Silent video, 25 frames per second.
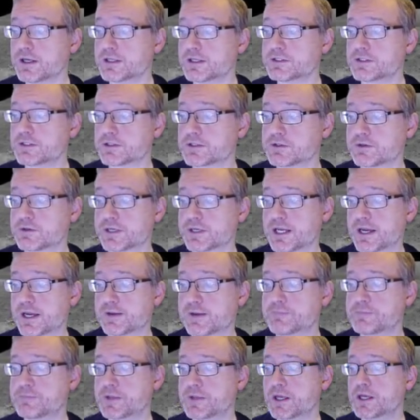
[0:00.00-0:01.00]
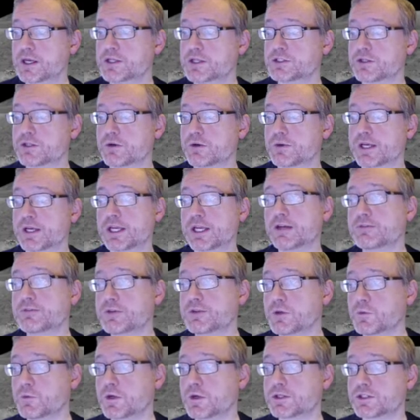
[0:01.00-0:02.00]
create. So
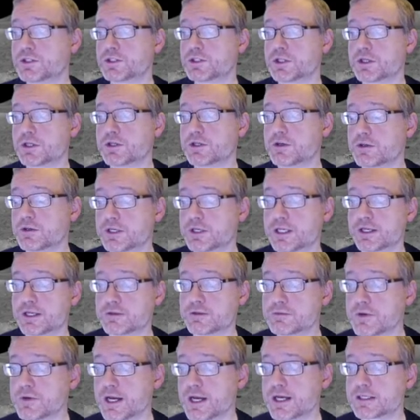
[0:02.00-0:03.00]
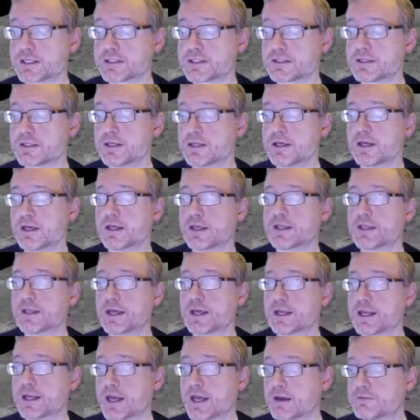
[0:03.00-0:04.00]
if you want security at rest,
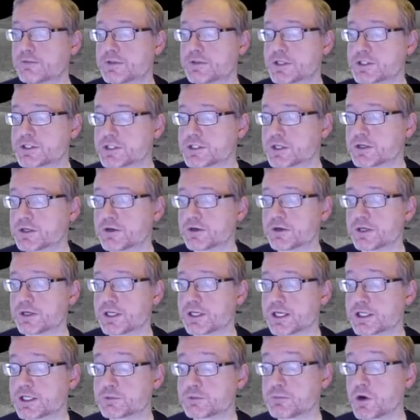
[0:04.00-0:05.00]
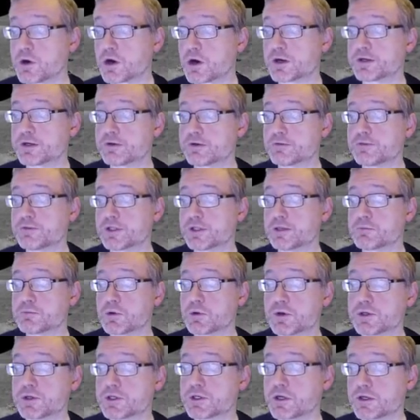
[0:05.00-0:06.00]
then having the security as part of the
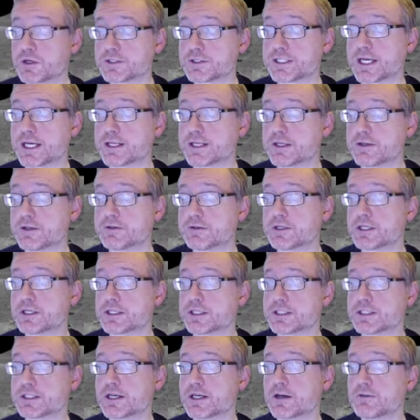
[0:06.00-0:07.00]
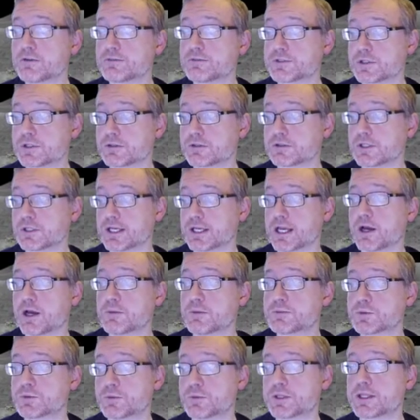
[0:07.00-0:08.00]
protocol data unit itself certainly
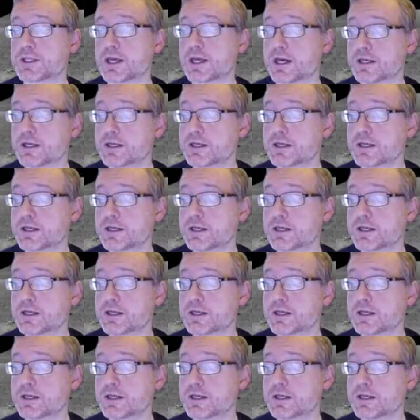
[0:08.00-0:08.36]
helps with that.